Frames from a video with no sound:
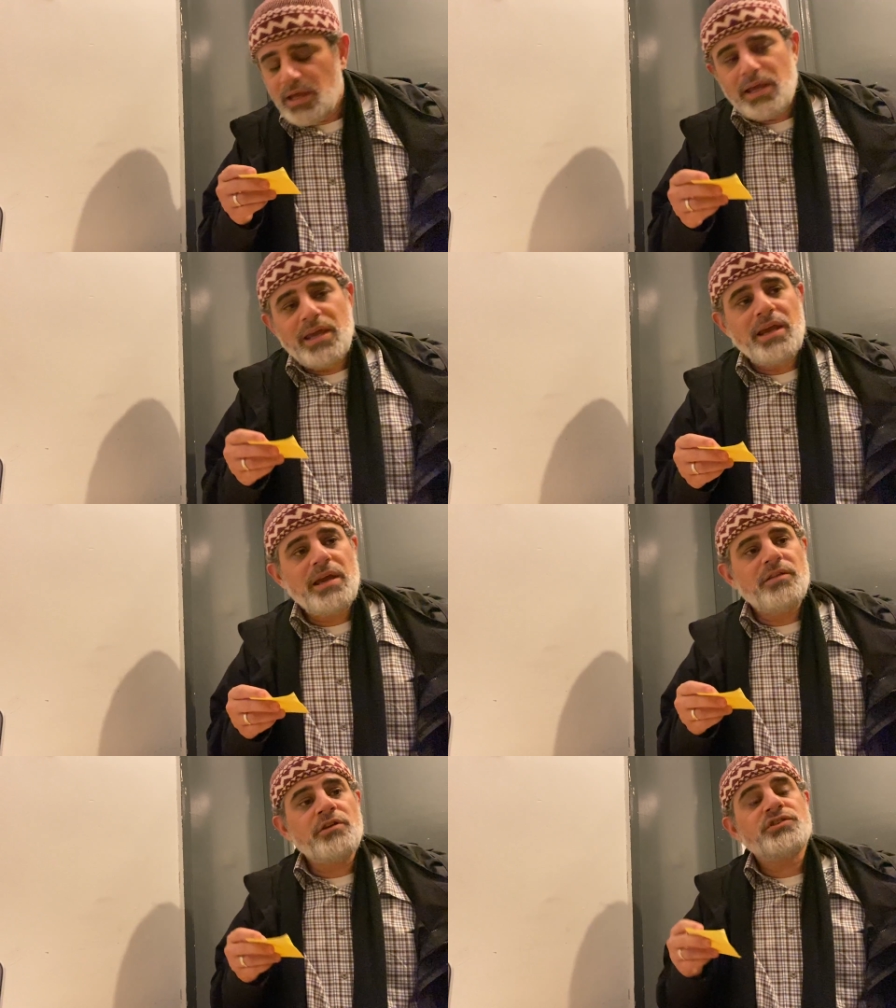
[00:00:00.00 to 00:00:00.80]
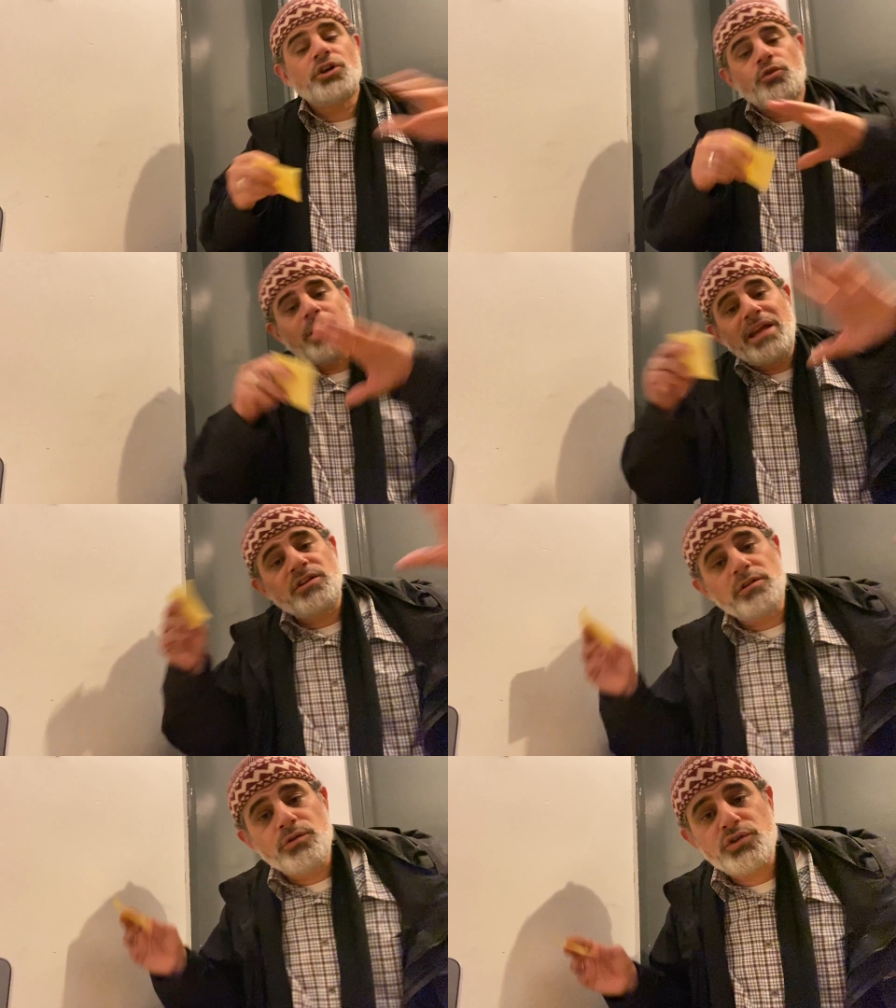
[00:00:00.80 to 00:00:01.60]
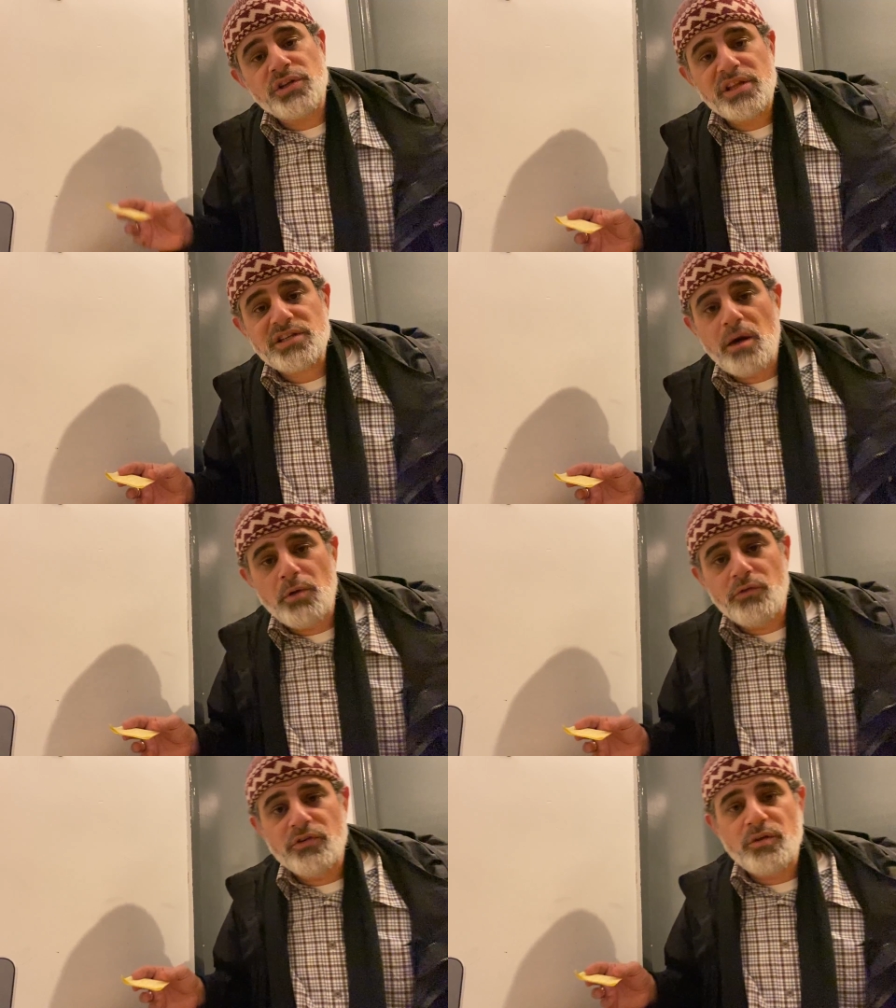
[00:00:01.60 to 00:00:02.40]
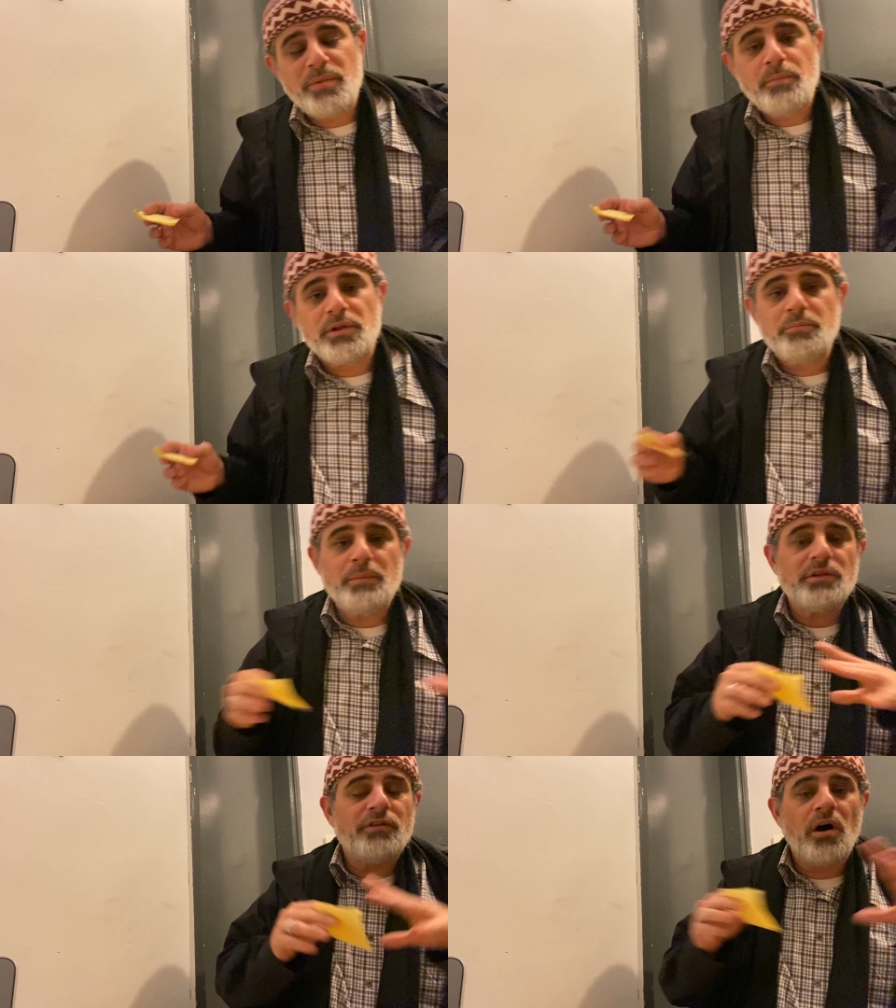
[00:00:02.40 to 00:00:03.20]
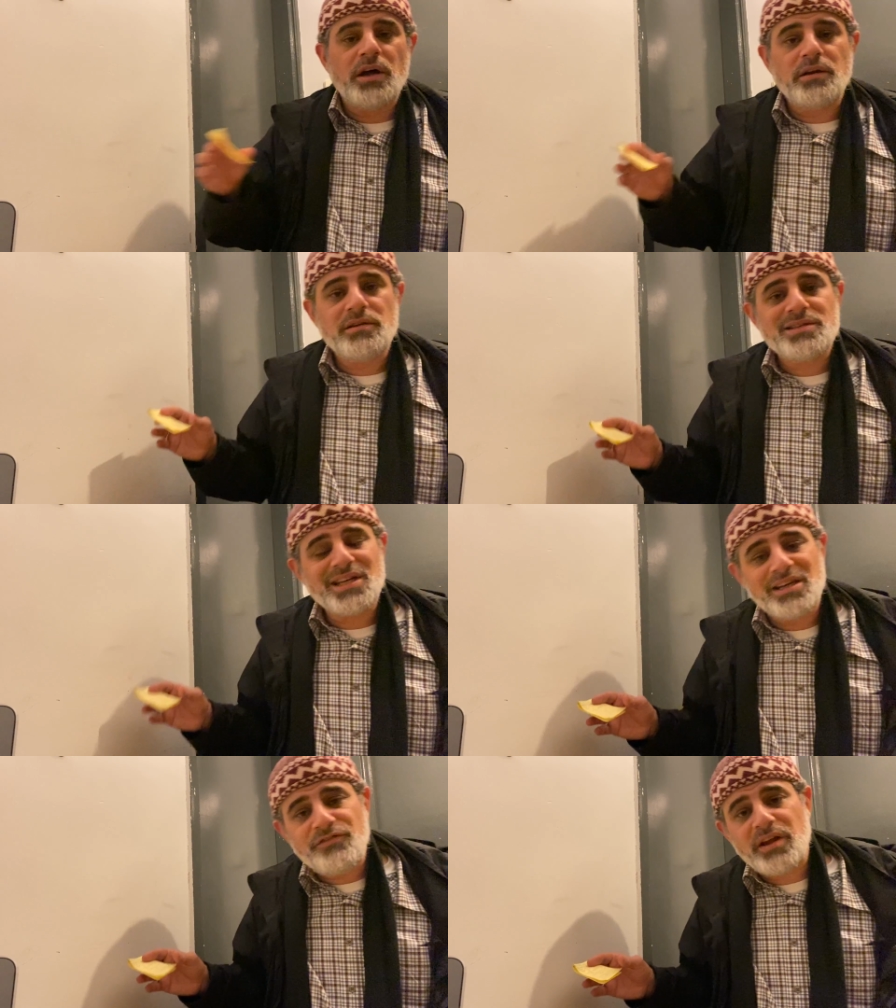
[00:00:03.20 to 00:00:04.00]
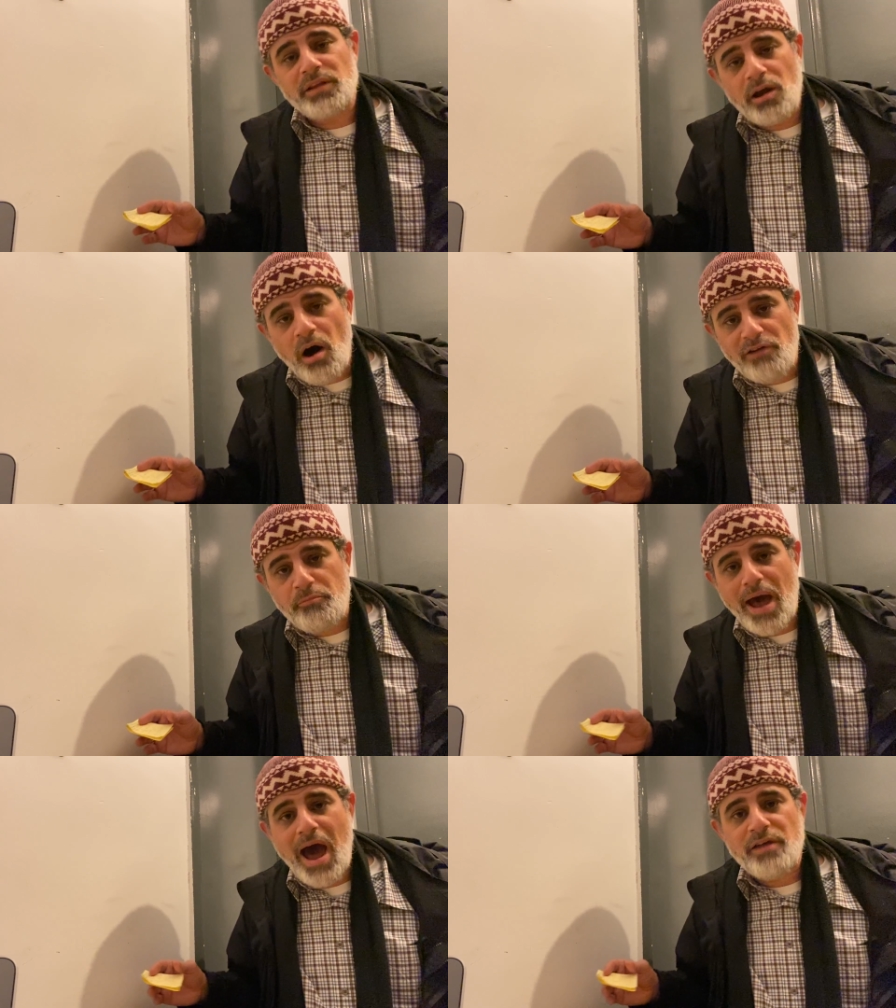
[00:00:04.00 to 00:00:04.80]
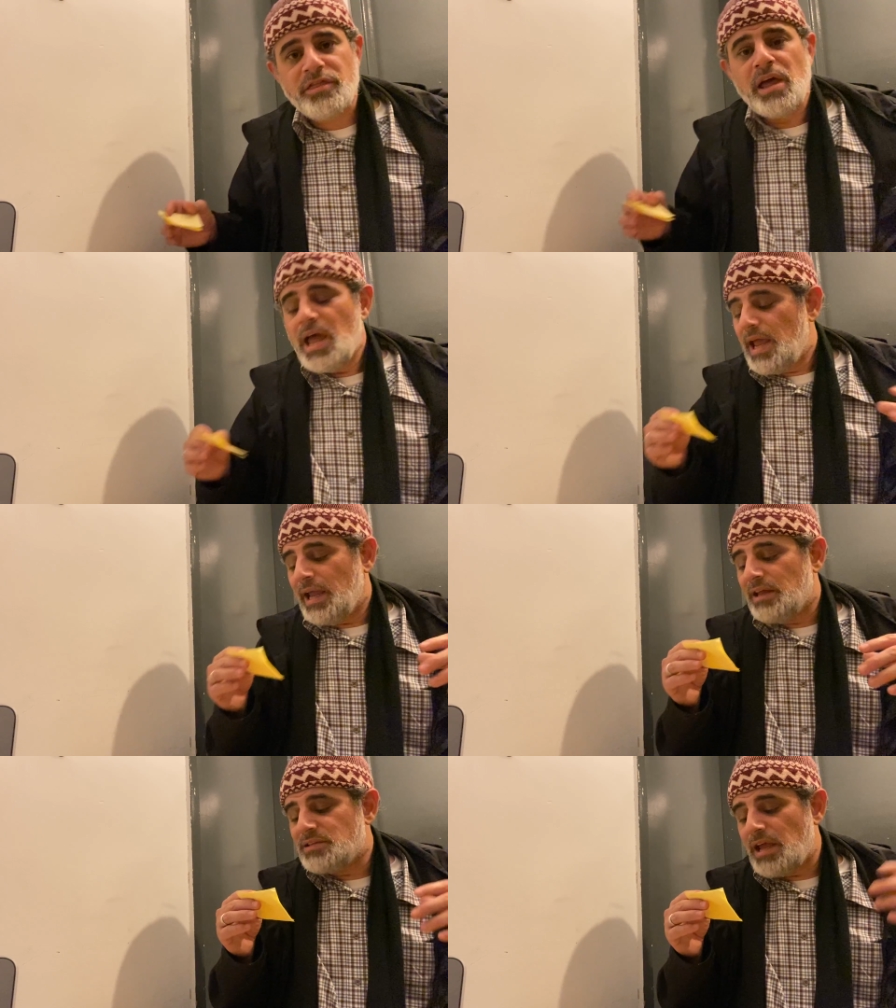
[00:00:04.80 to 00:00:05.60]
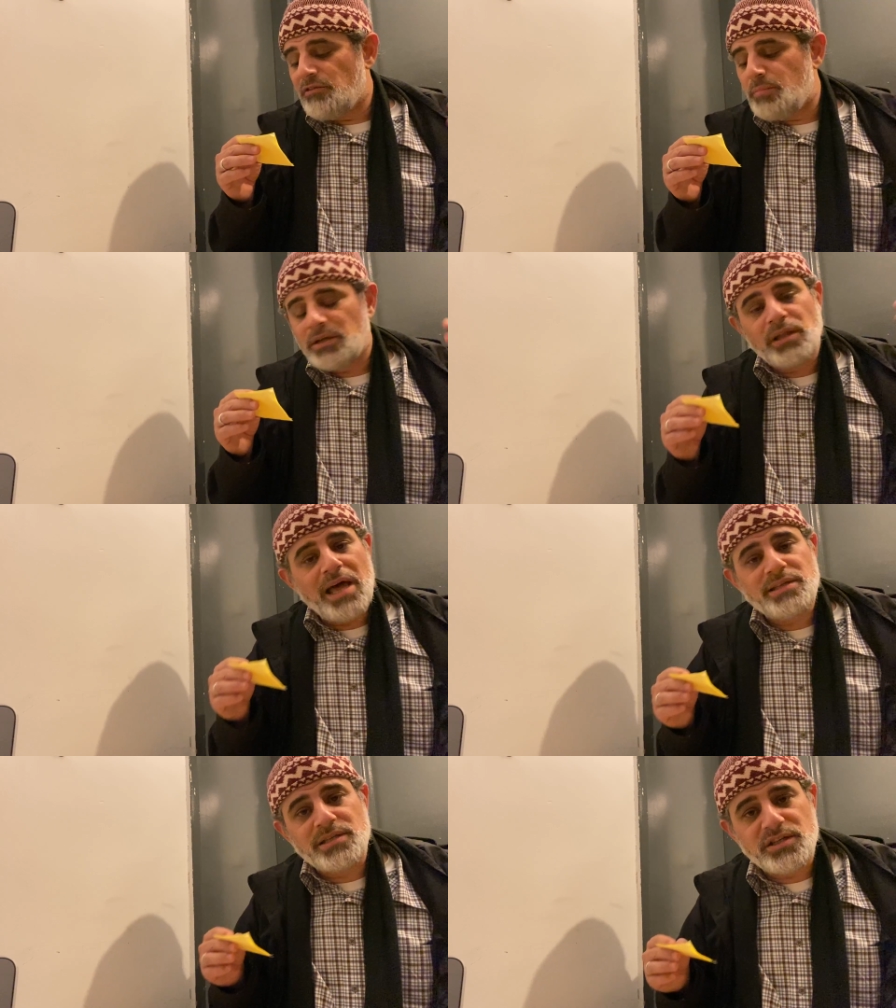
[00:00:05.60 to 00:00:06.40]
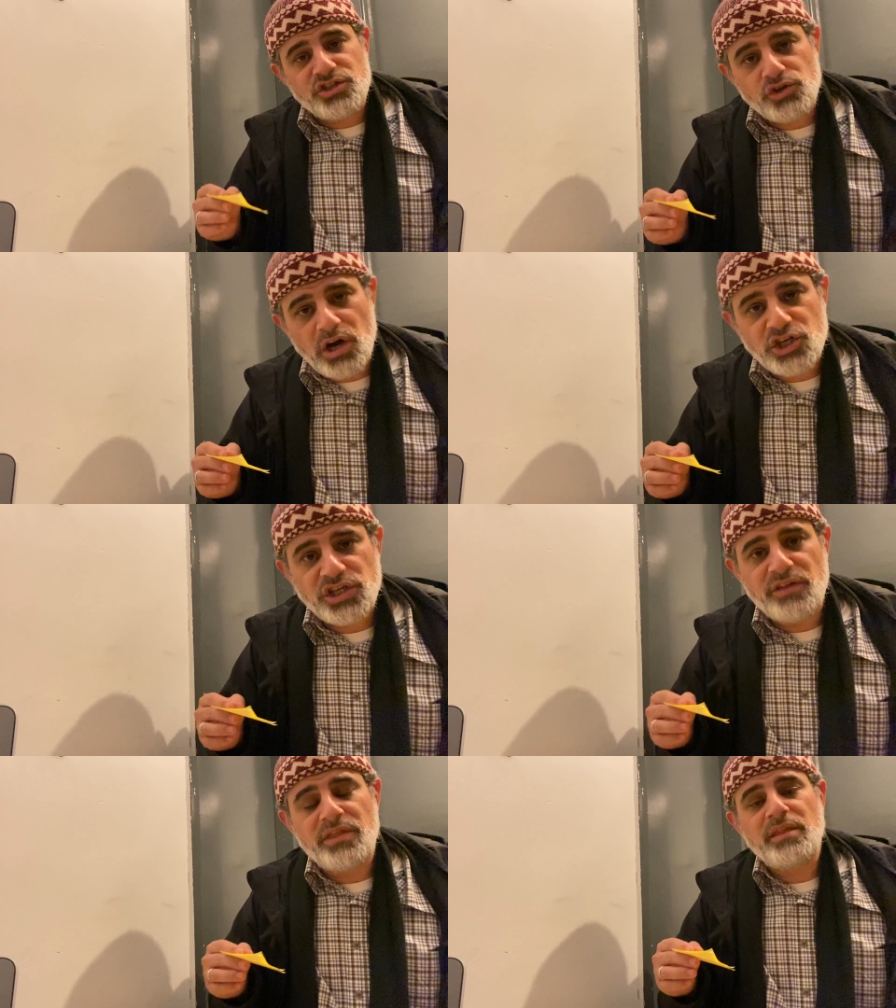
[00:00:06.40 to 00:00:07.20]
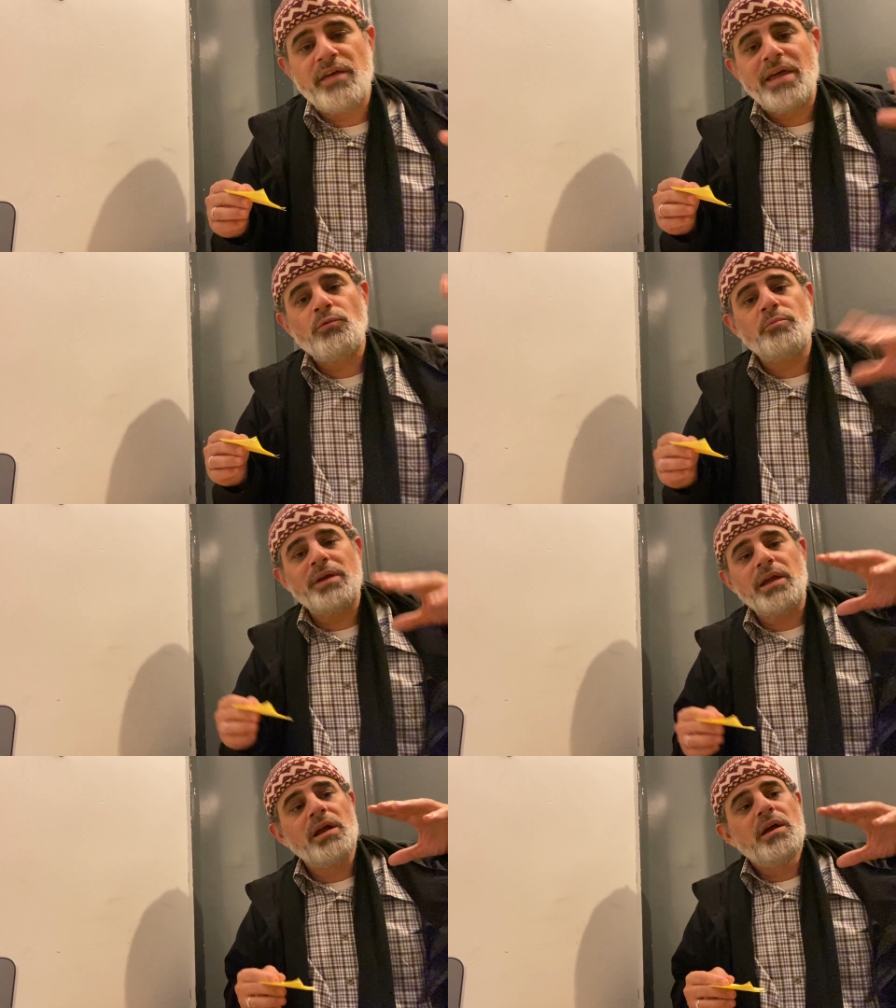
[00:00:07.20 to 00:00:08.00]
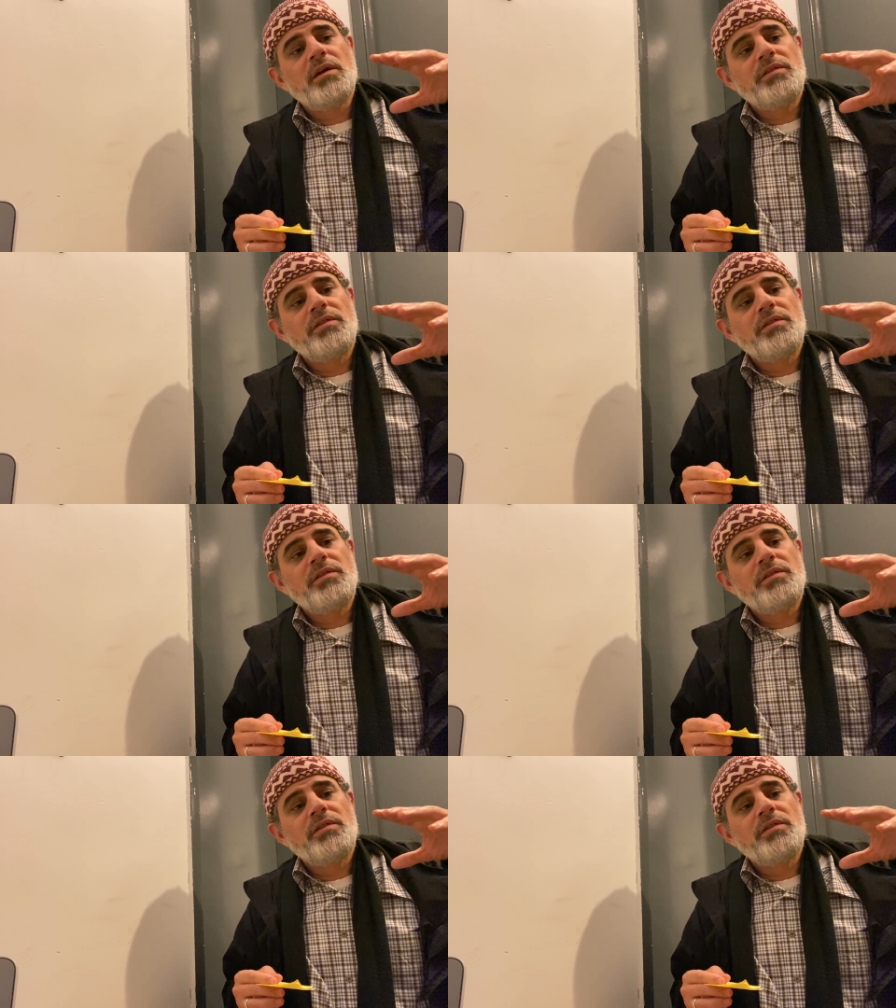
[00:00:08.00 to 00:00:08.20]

He there's a great delusion that's come over the people, and people have gone significantly off path, and they have been led to destruction, and, and they will be